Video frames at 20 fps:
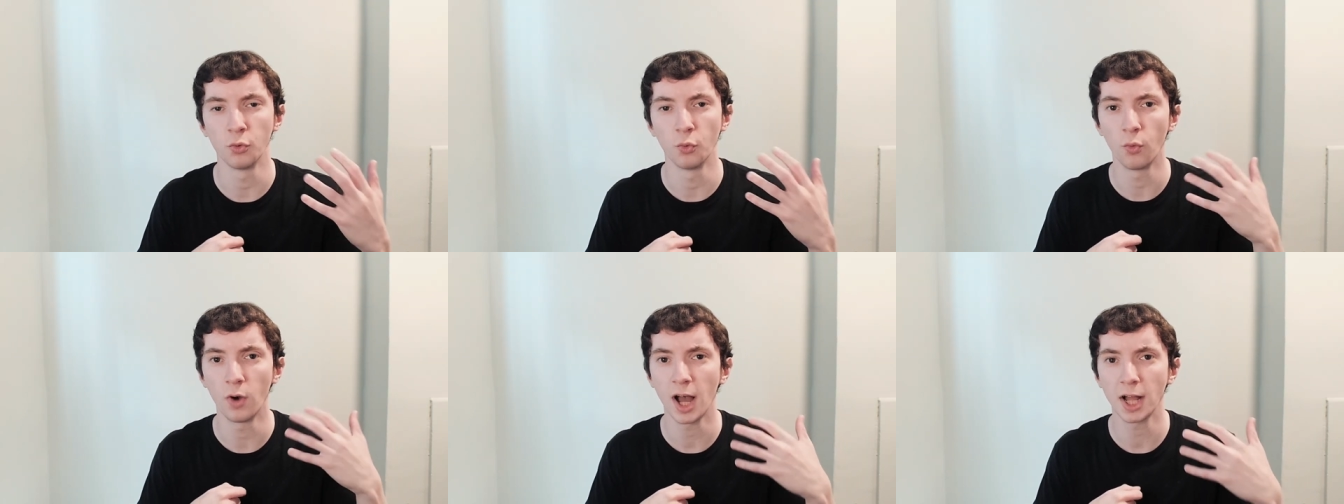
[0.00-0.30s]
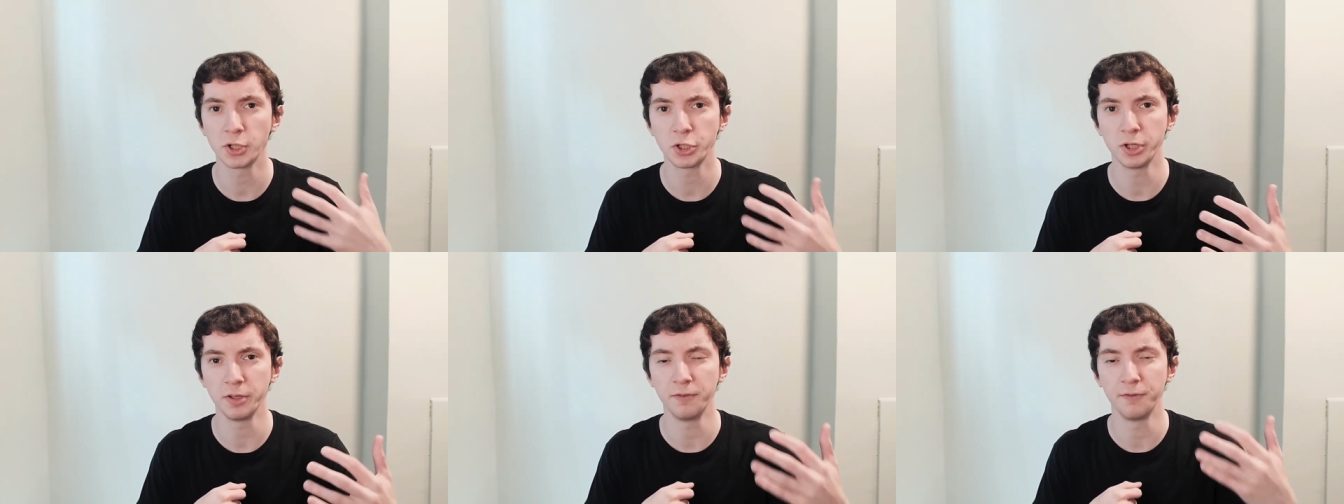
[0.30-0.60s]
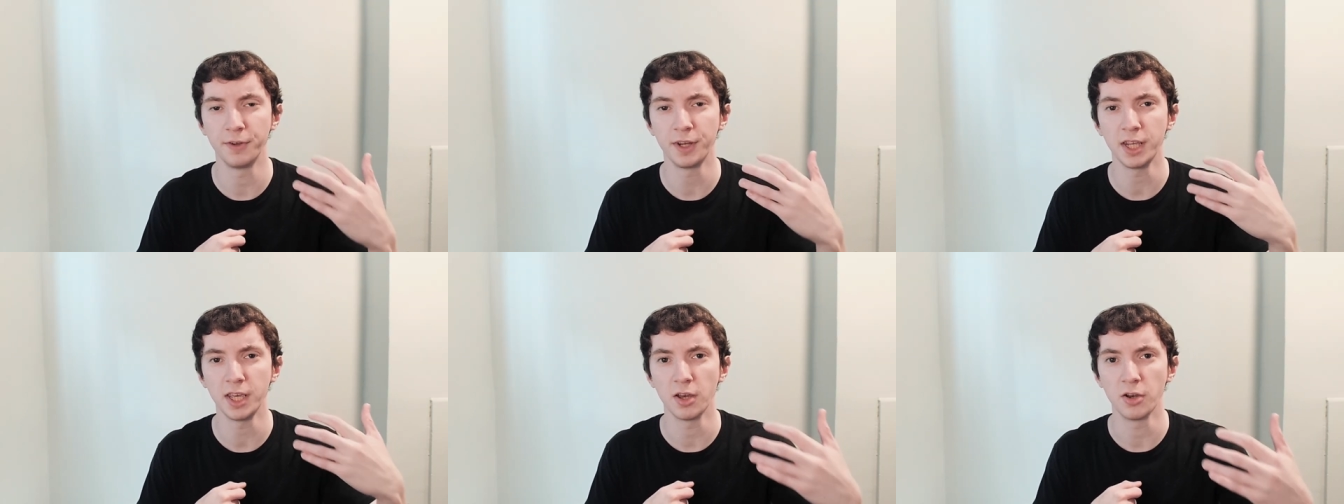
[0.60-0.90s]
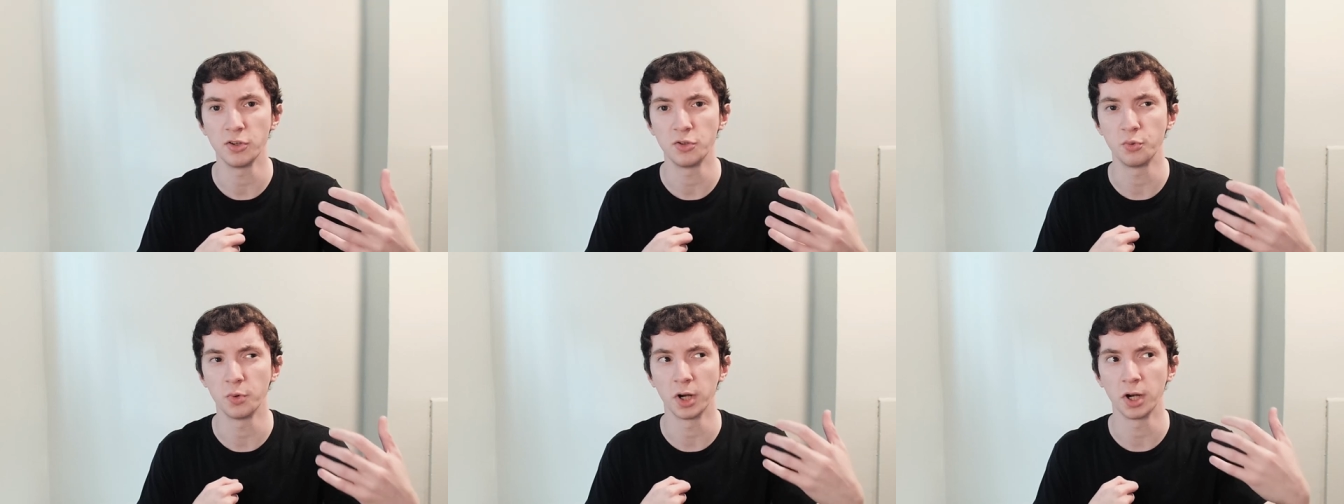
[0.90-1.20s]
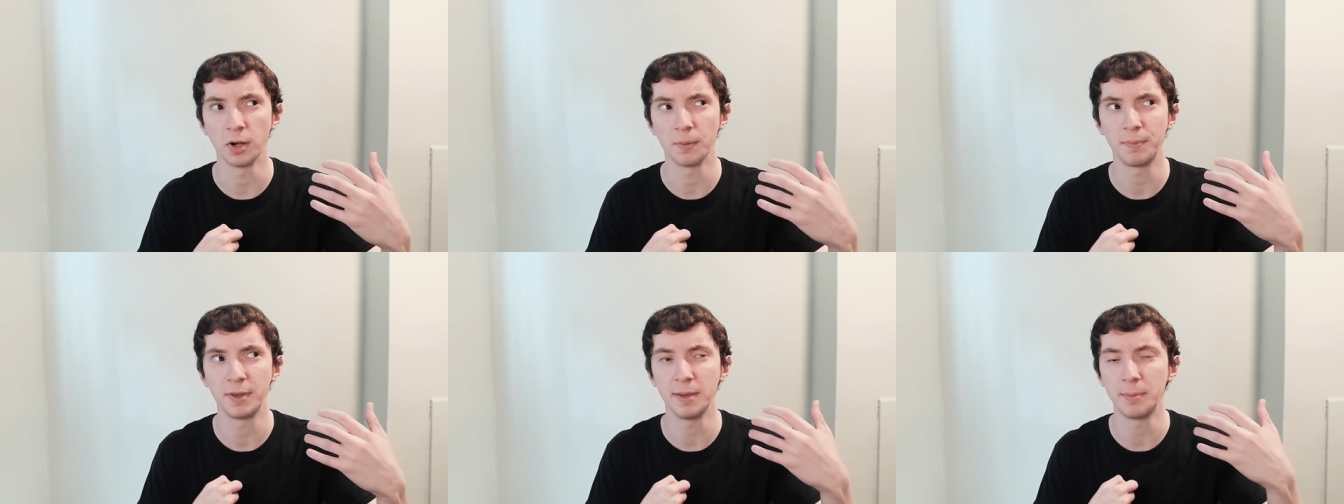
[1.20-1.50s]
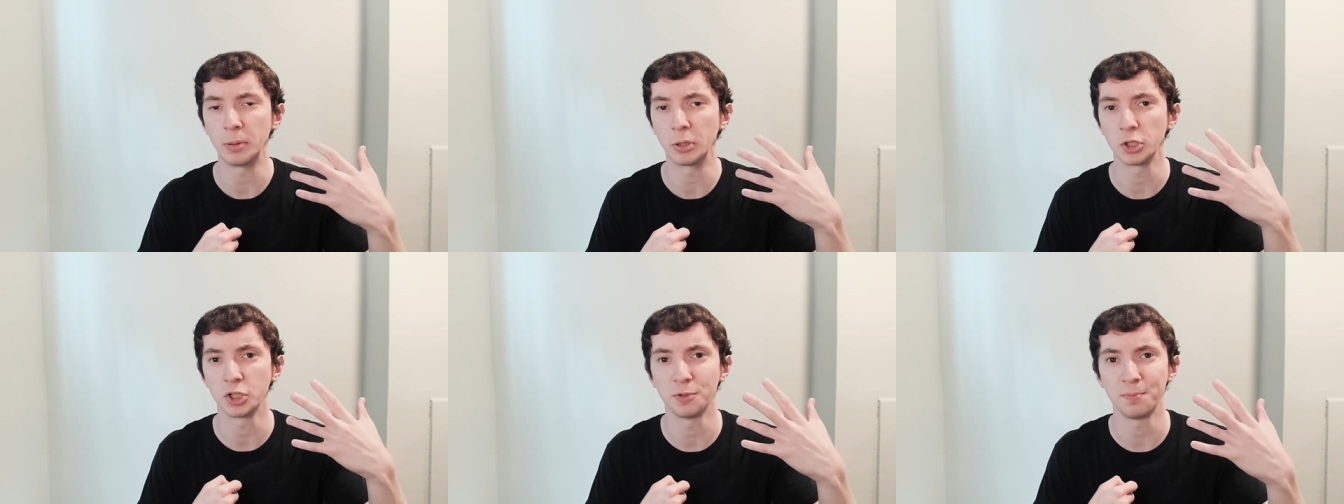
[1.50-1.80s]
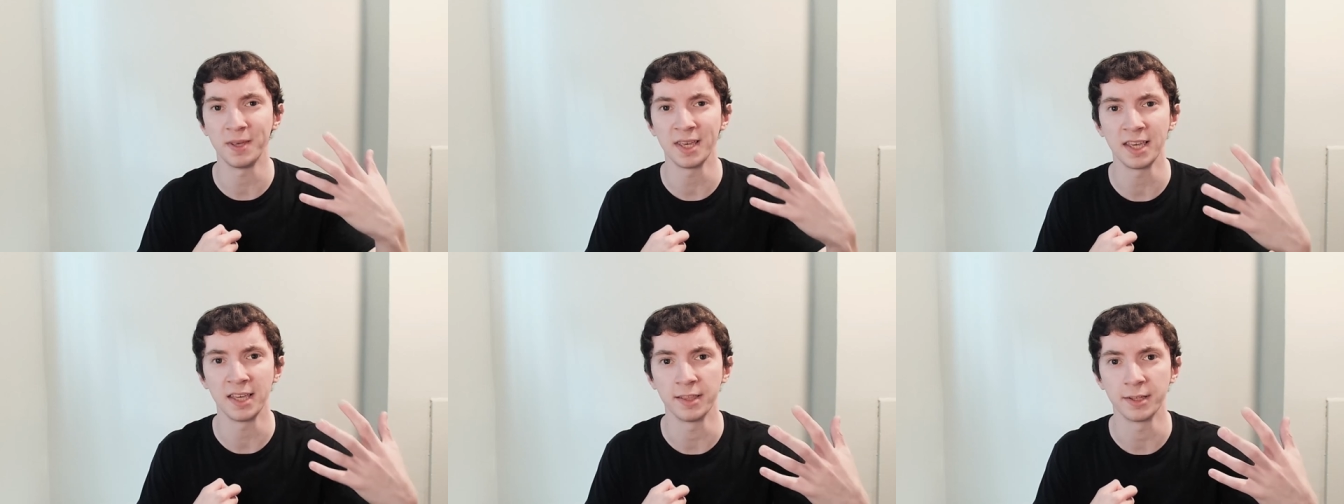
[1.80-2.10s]
you're watching videos where people are
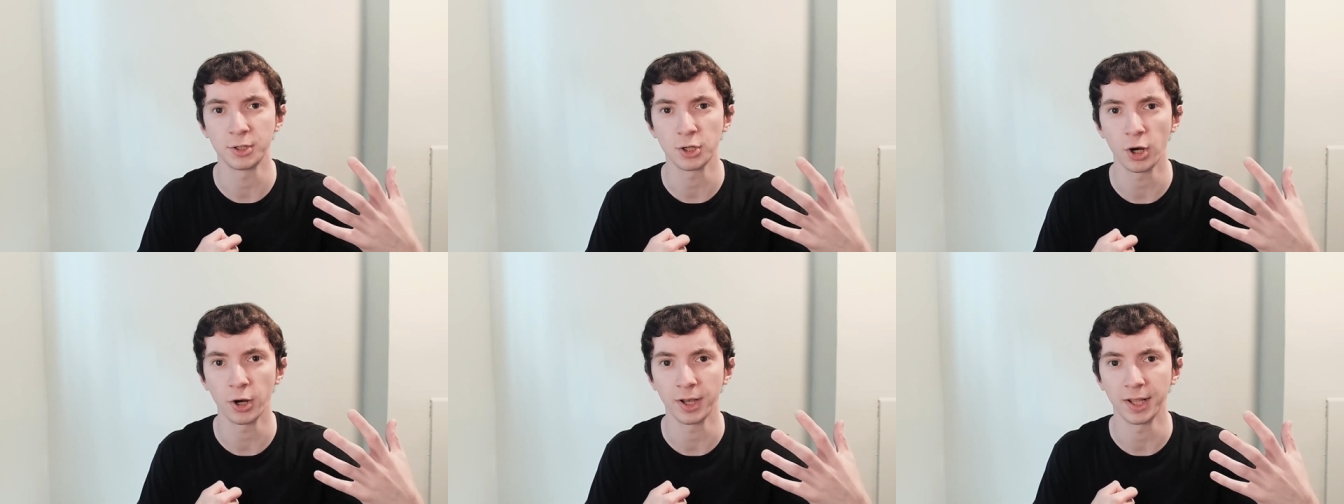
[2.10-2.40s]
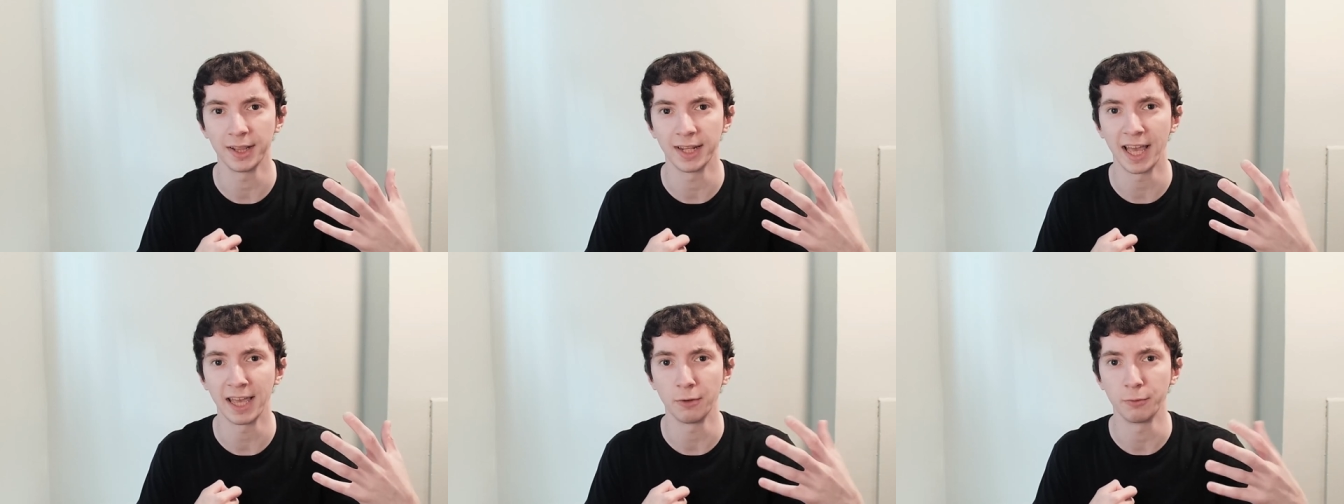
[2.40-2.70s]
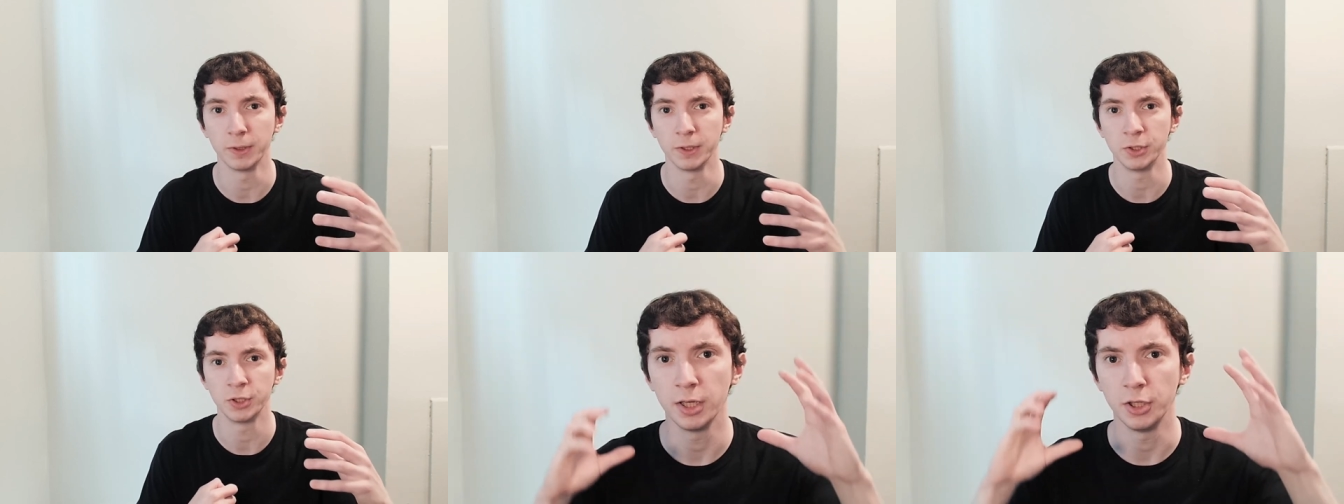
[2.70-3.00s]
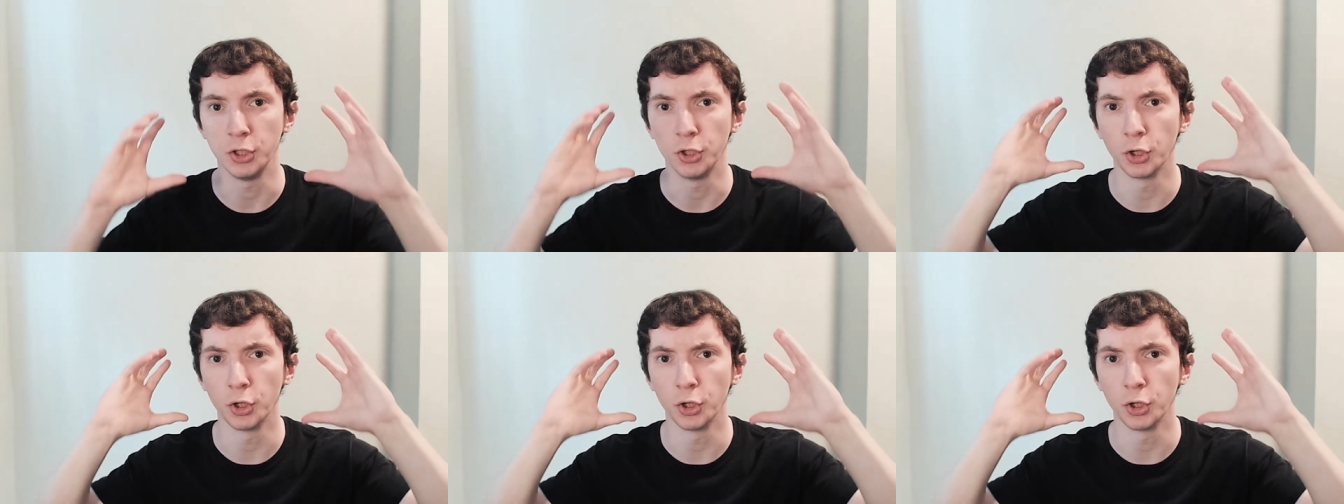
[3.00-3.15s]
speaking the target language,